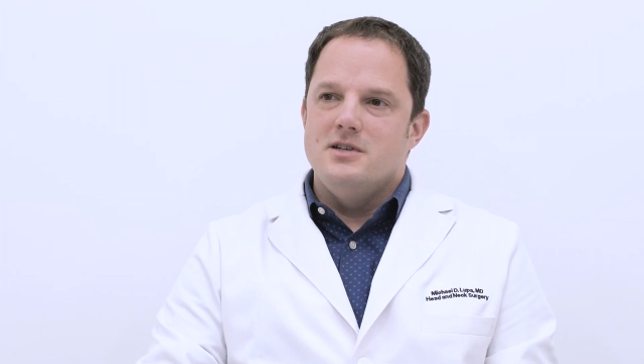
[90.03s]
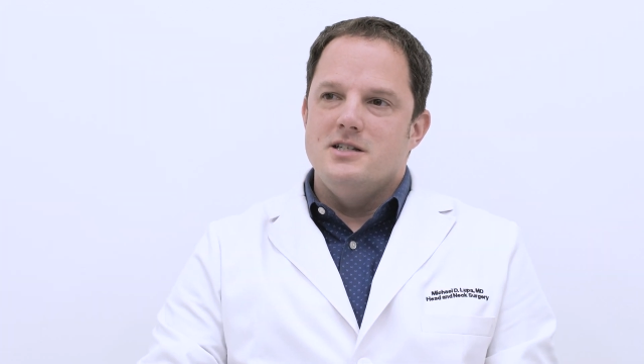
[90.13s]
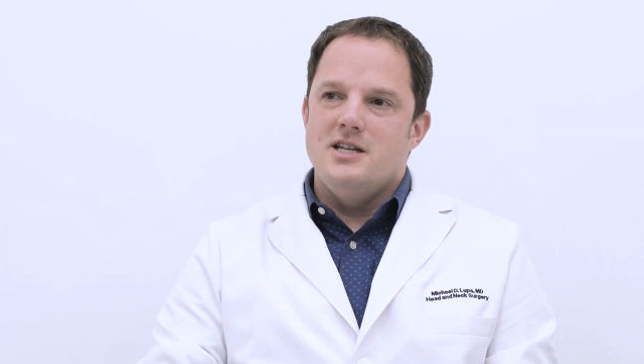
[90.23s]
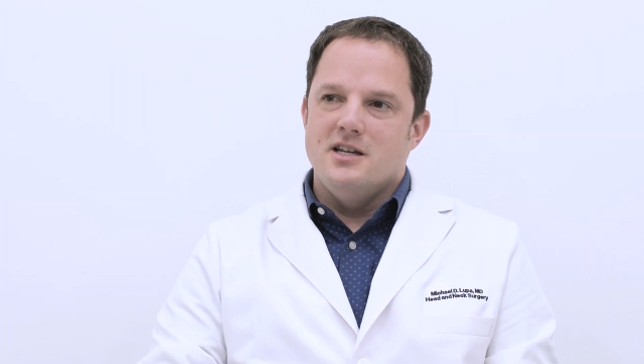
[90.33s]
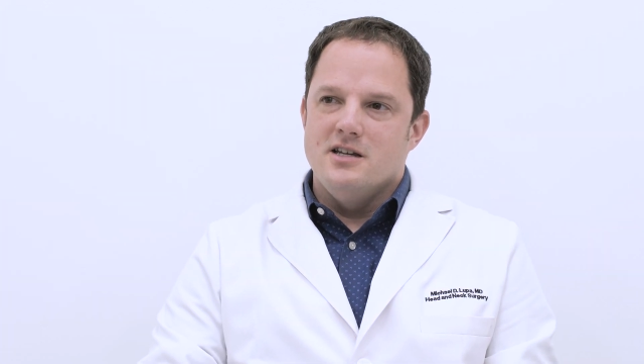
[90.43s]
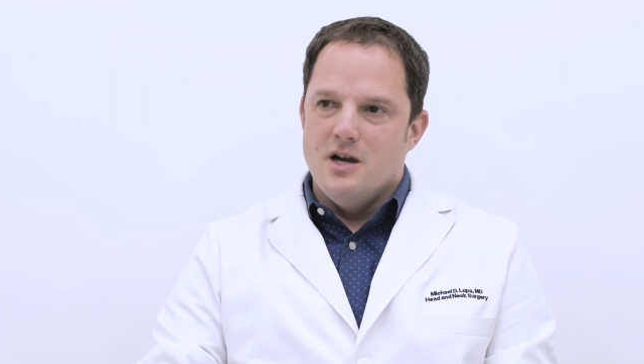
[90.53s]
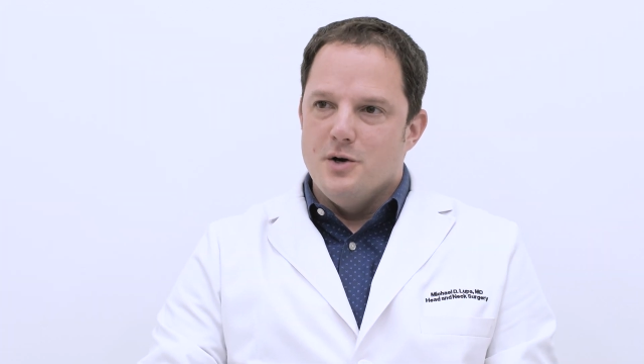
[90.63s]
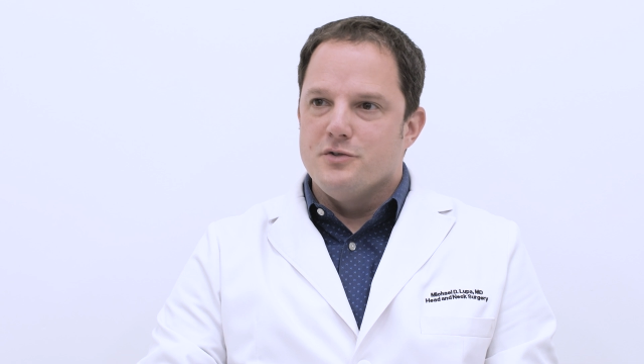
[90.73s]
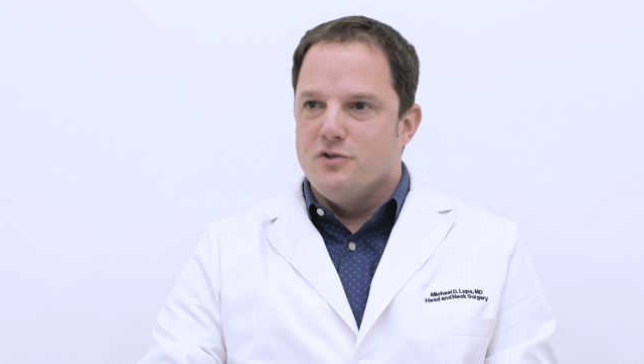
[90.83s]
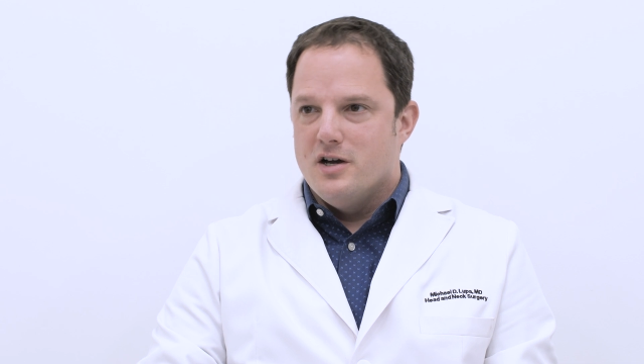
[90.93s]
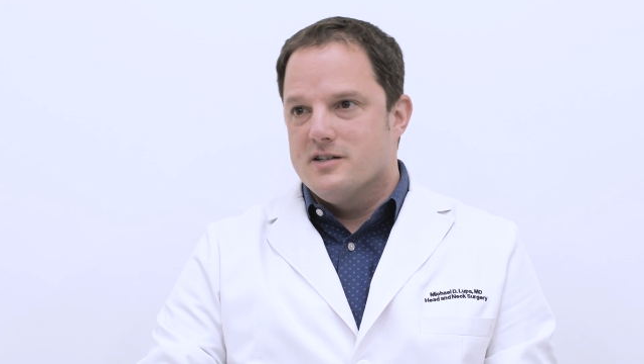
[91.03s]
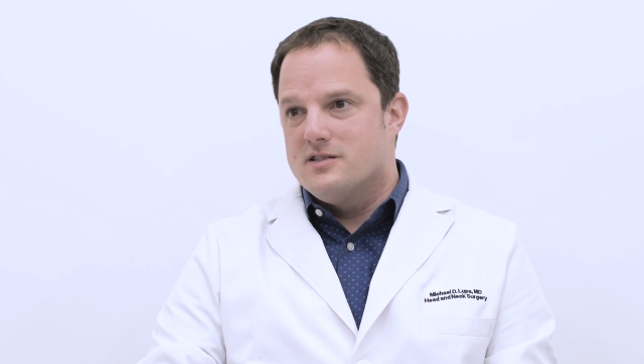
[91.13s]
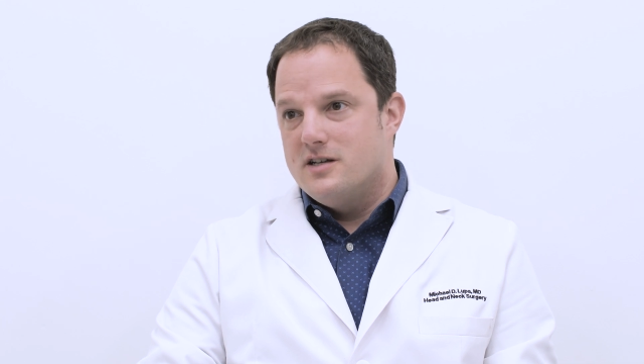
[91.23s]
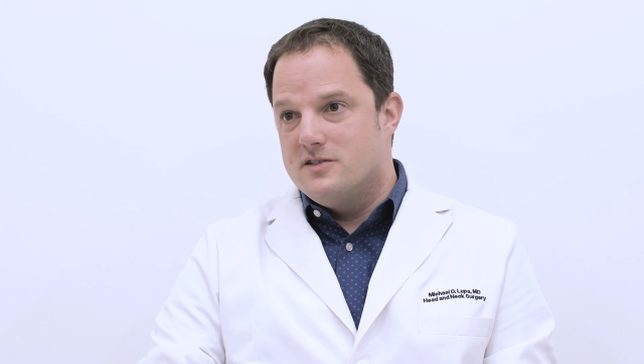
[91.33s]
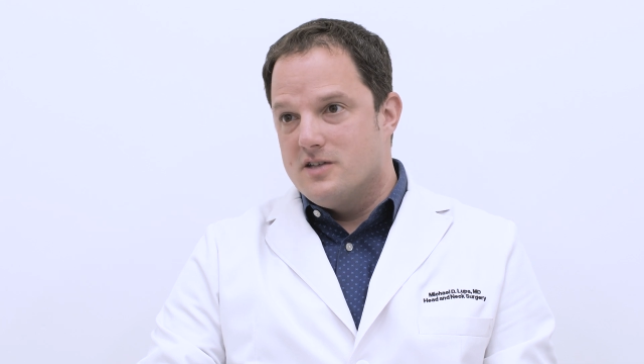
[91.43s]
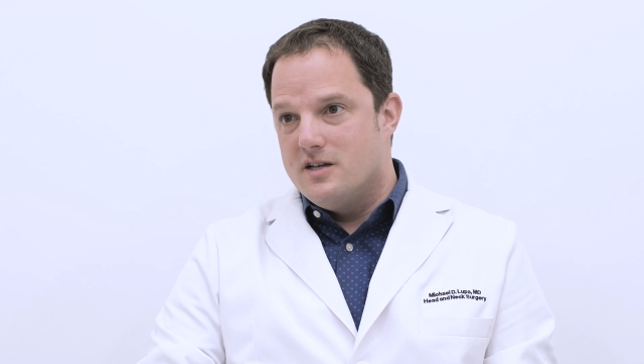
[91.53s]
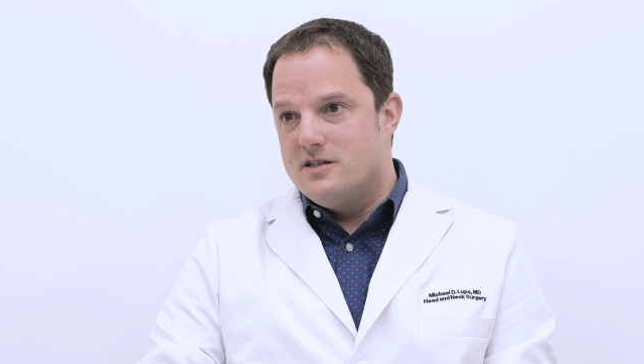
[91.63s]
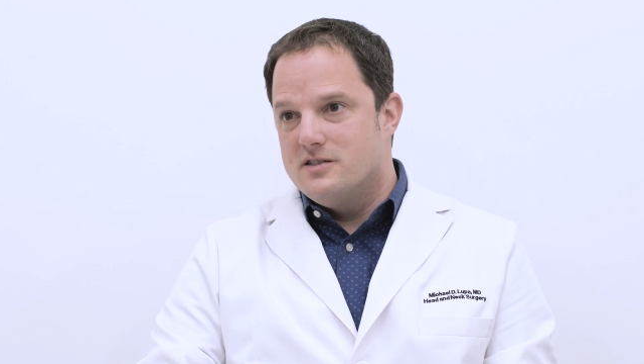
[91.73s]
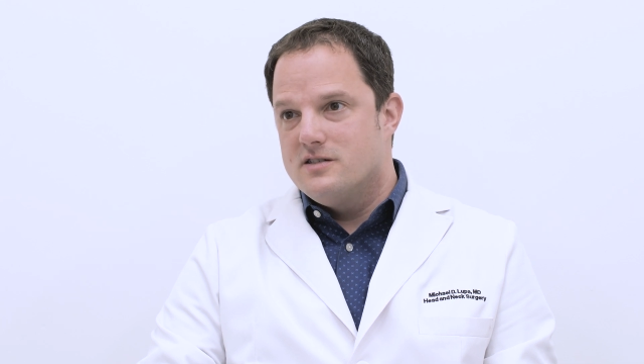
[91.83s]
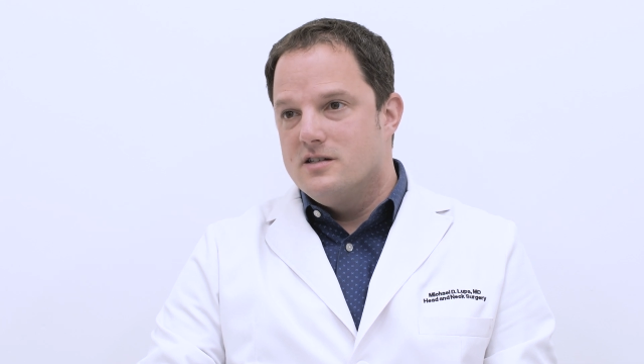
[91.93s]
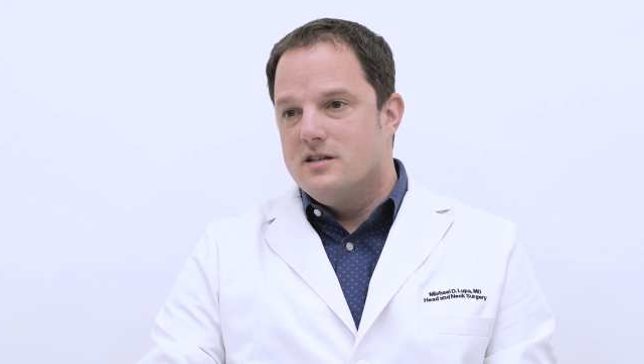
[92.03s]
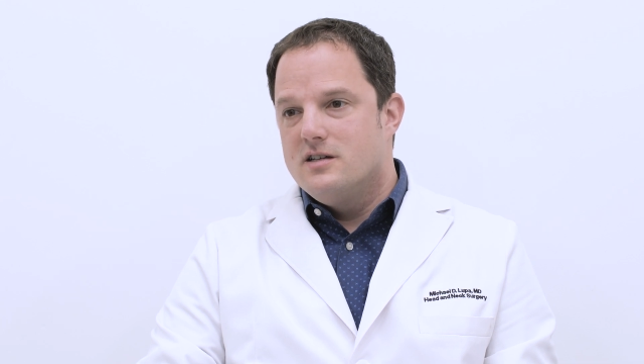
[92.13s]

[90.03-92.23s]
in taking care of chronic sinusitis.